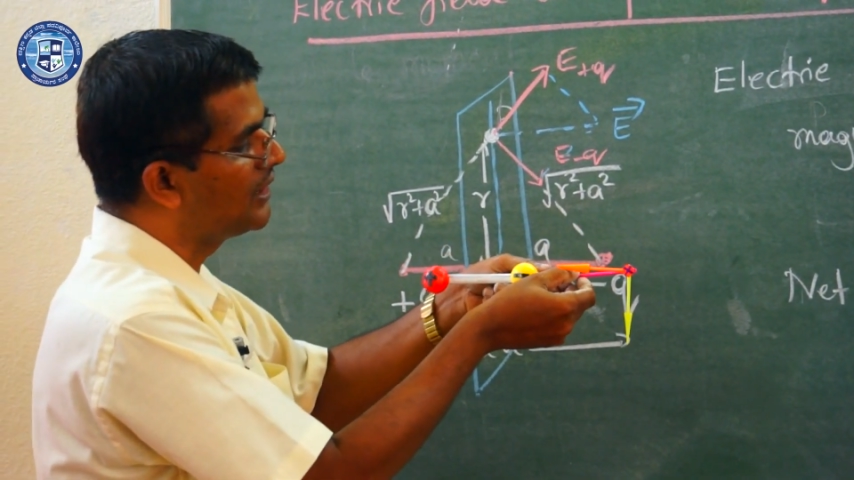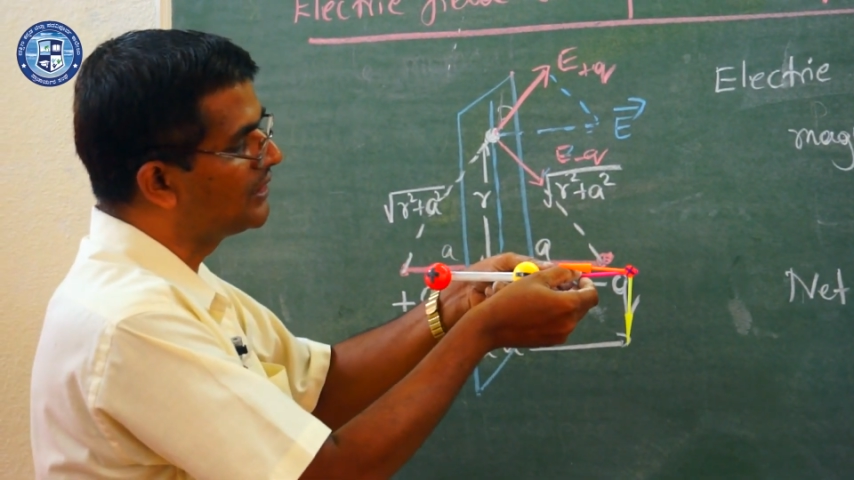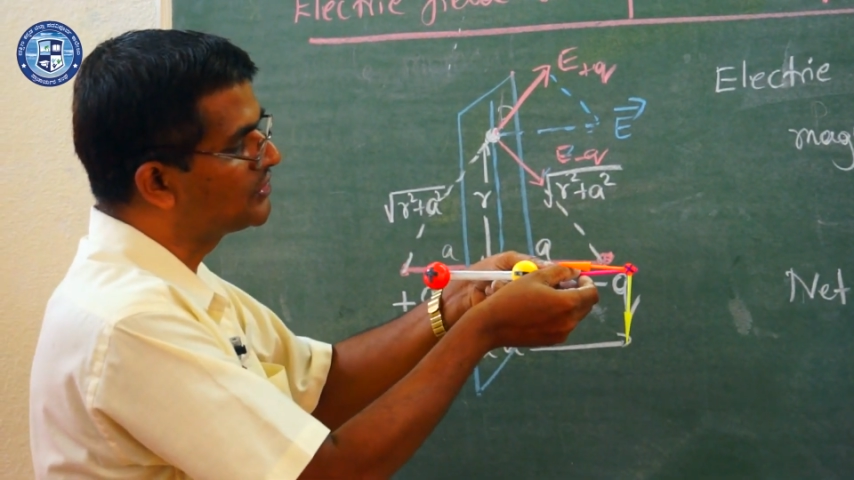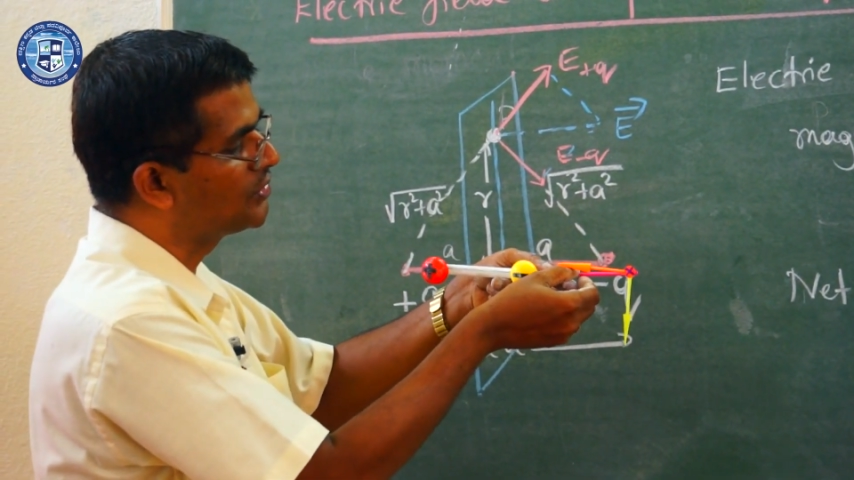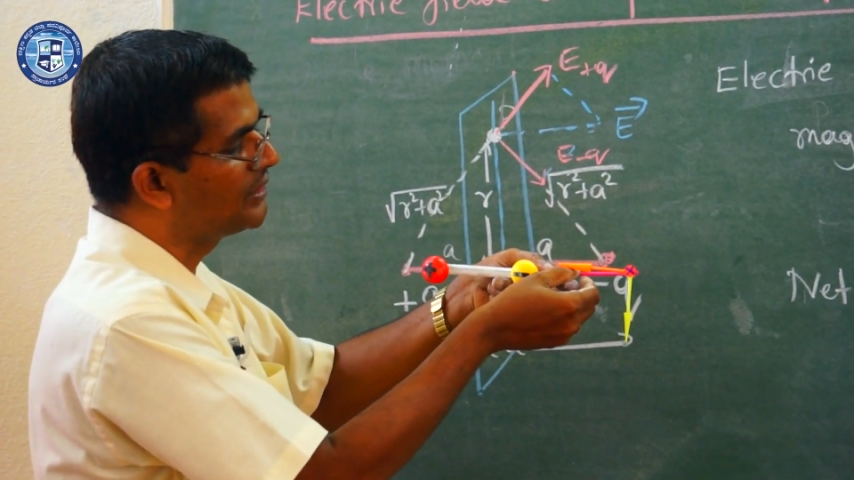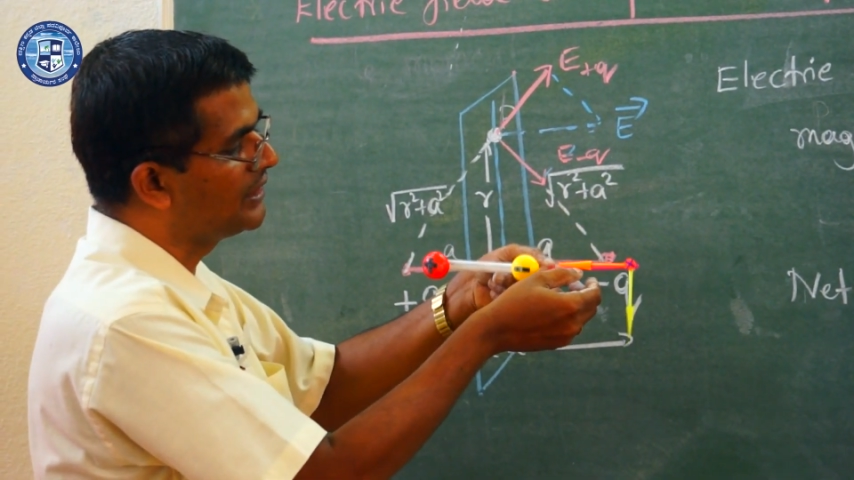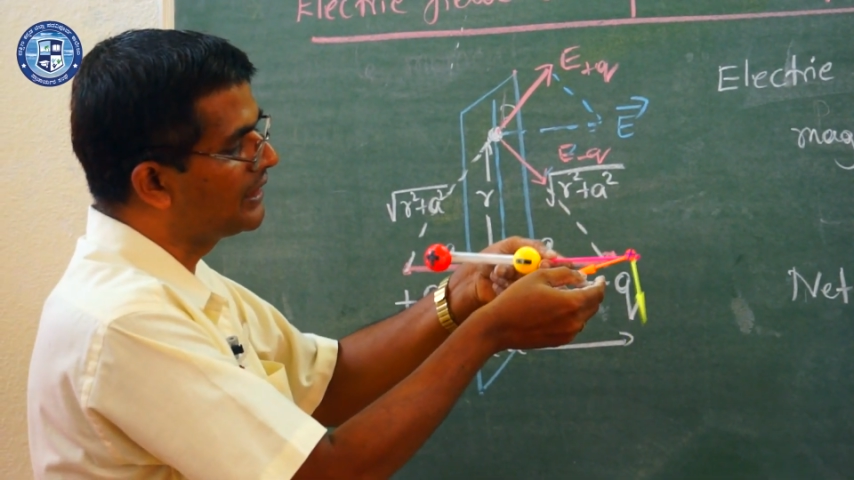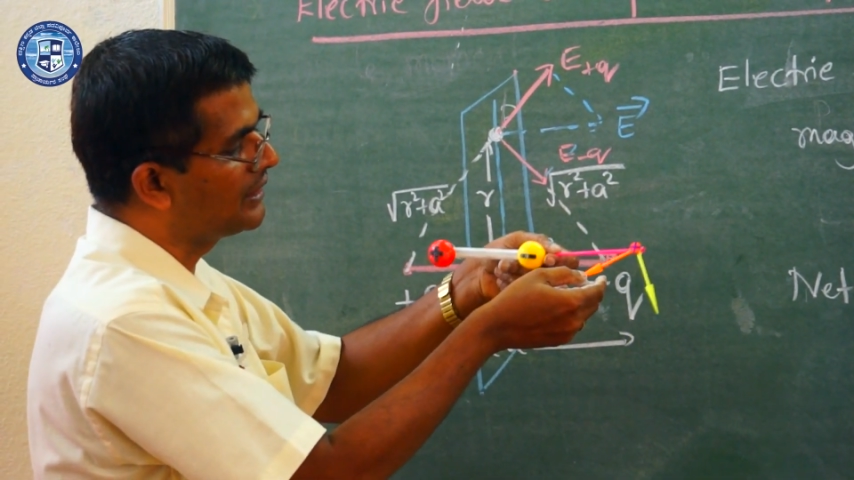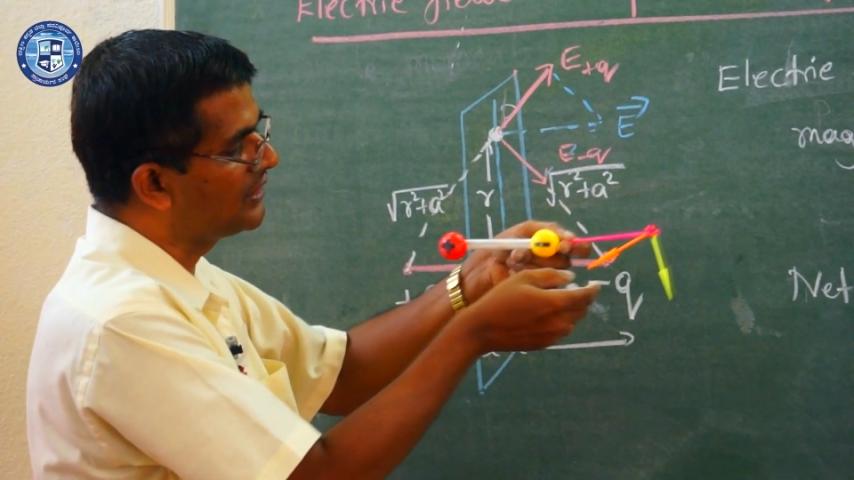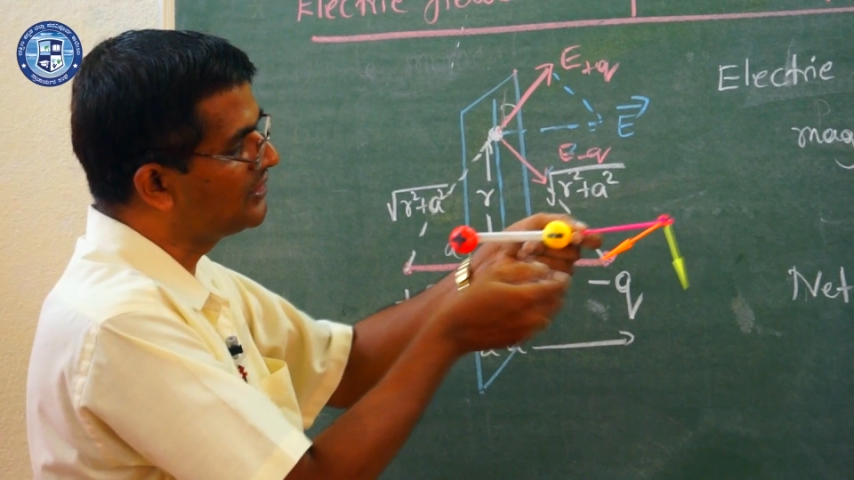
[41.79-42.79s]
I will show
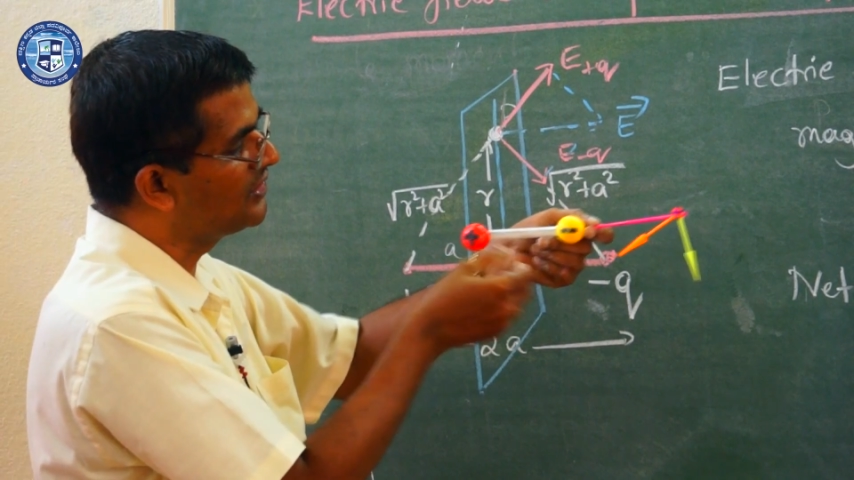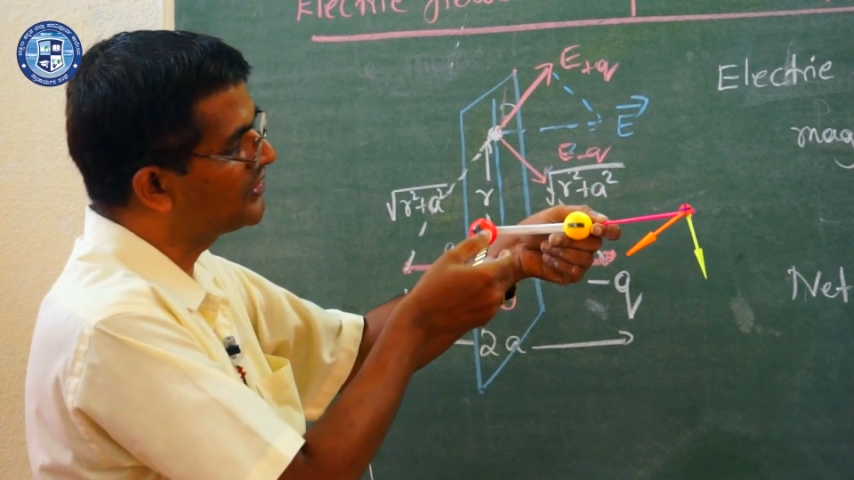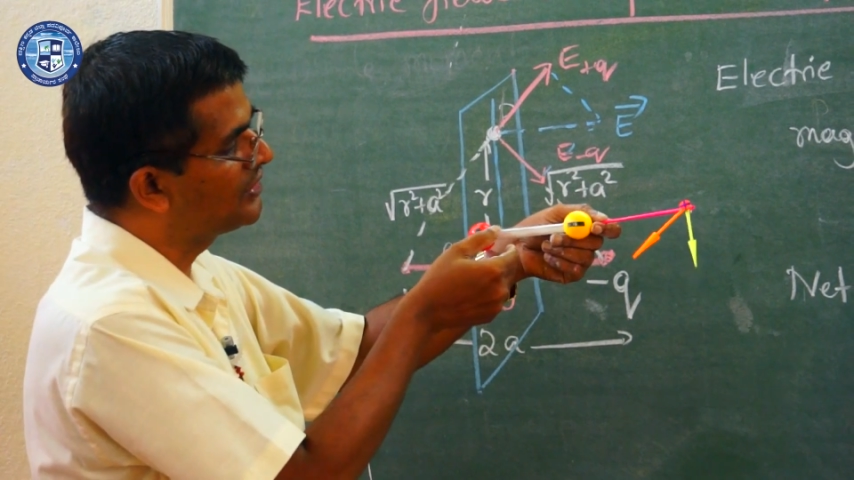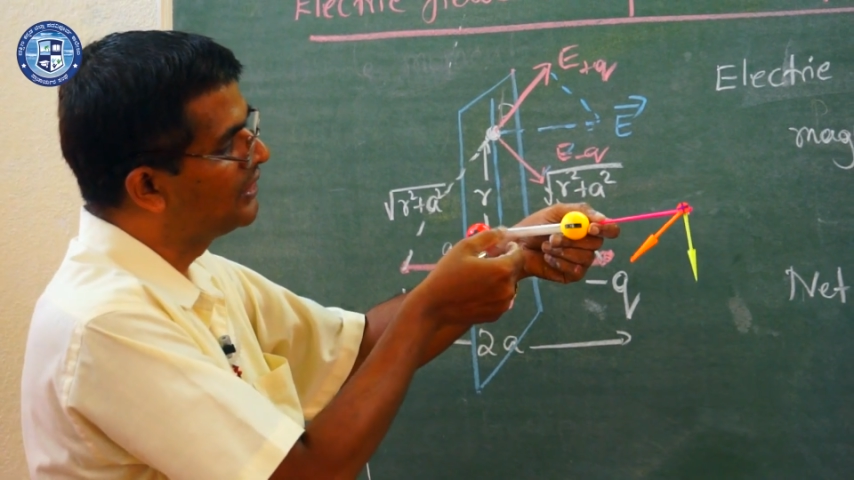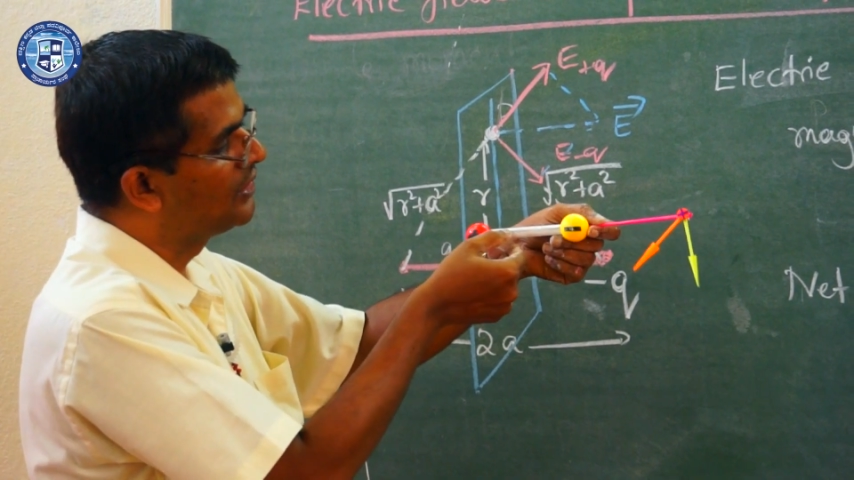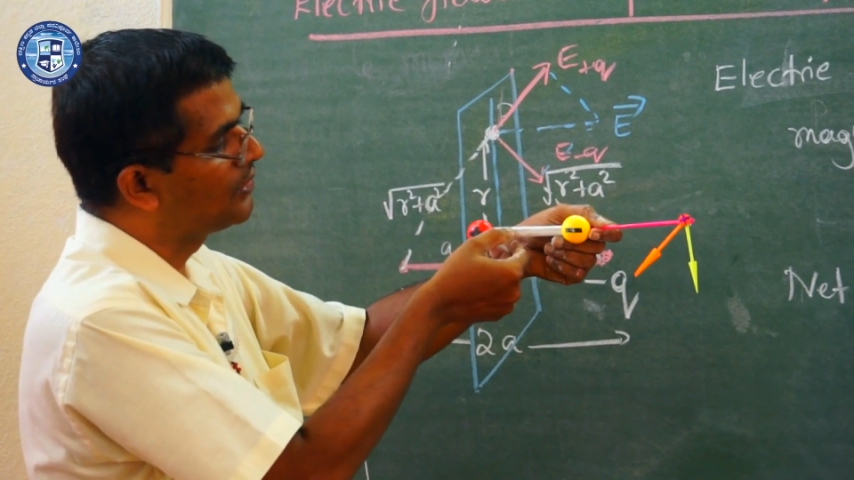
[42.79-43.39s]
here like this.